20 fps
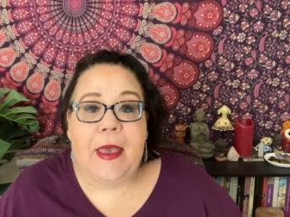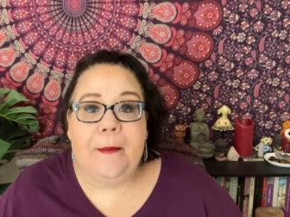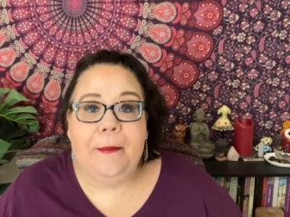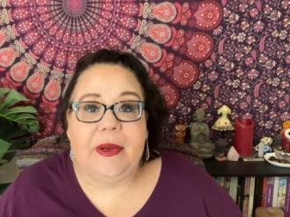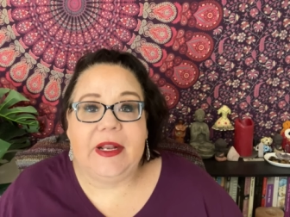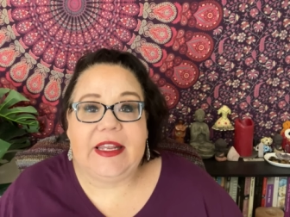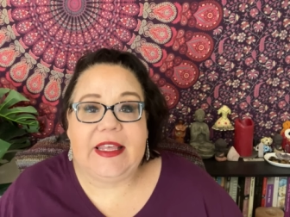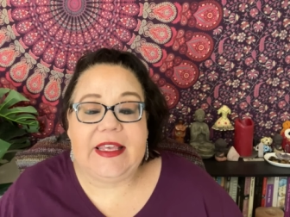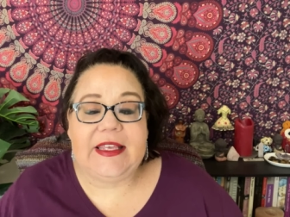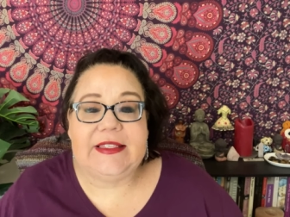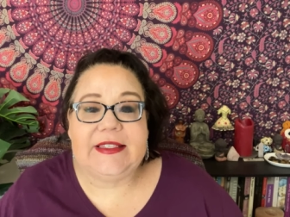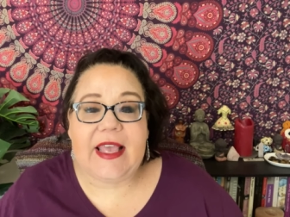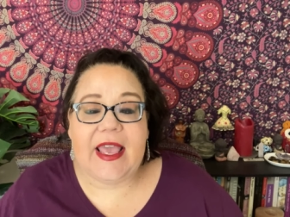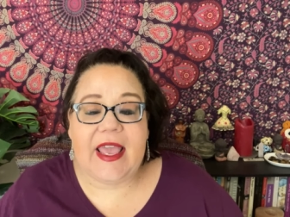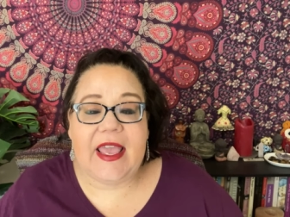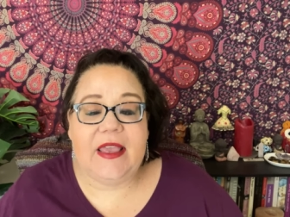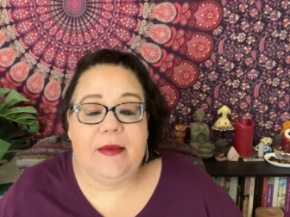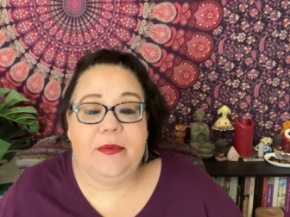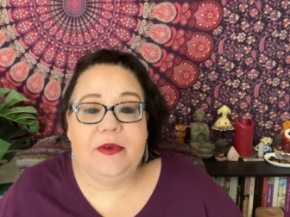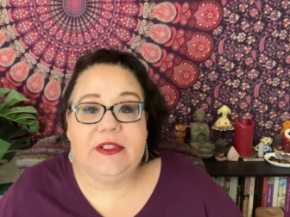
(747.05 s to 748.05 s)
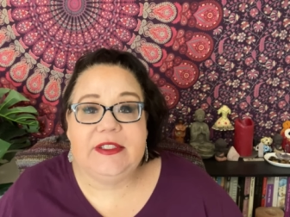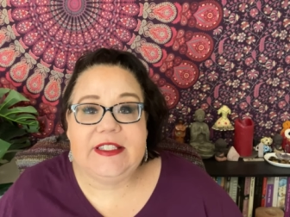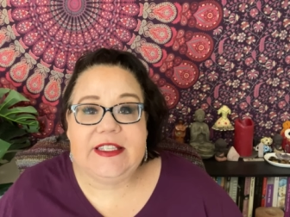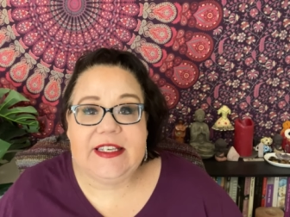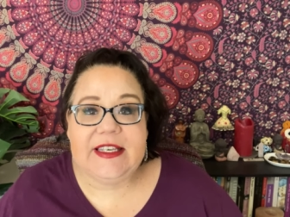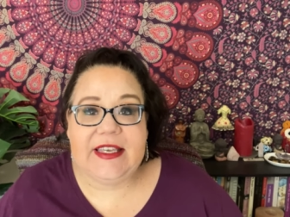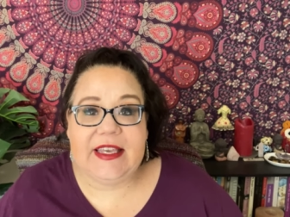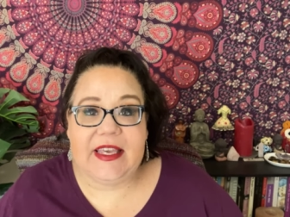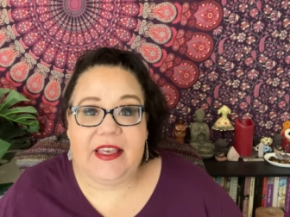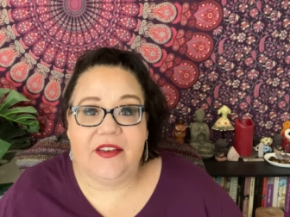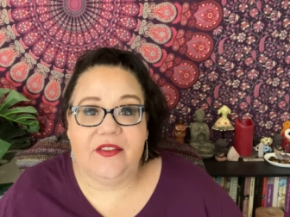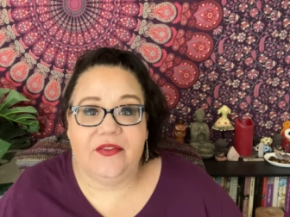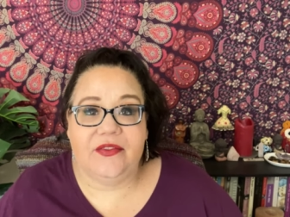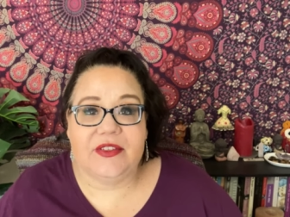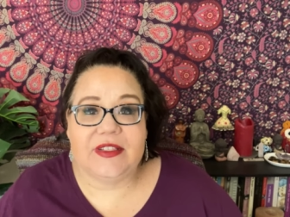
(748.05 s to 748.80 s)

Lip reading: but he's able to give